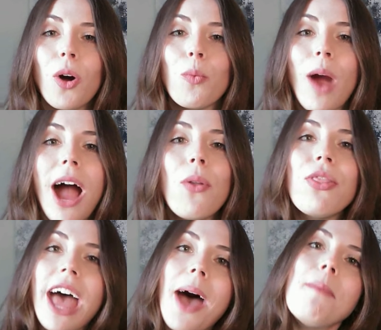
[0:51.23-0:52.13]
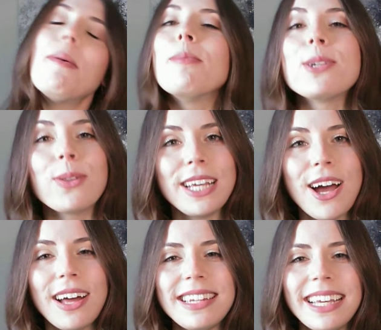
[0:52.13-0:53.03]
around that members-only
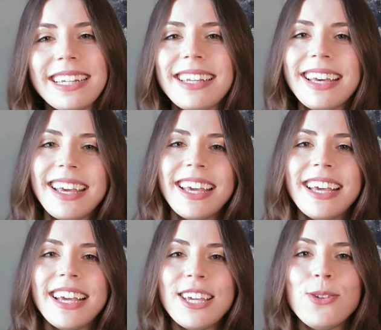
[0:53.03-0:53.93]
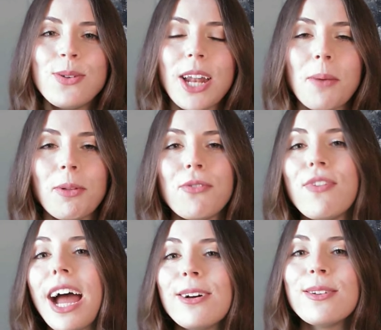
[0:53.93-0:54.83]
content. You can upload
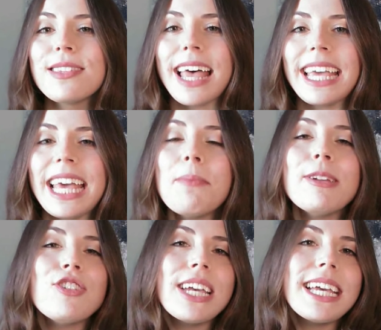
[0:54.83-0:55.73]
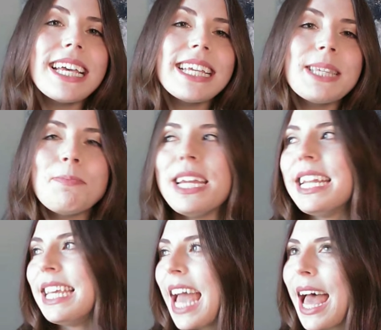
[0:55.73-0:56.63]
files like images,
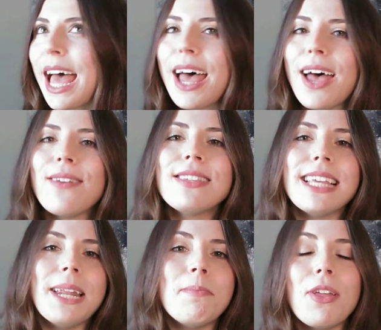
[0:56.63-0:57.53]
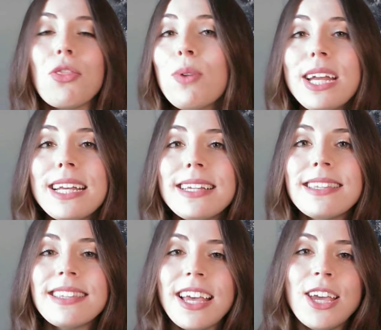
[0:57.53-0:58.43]
PDFs, and
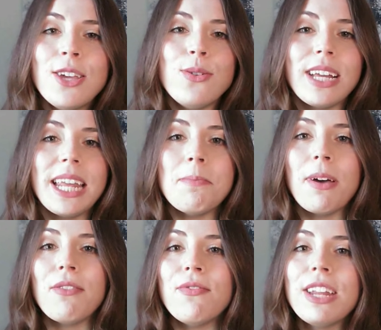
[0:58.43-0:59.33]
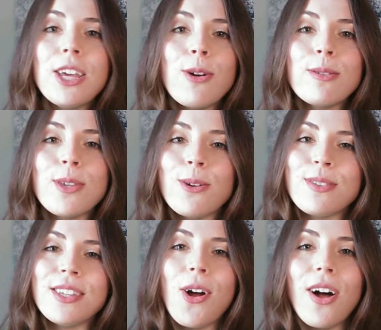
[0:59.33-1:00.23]
MP3s. You can embed videos
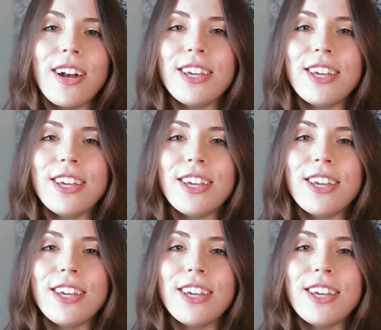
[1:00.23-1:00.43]
hosted on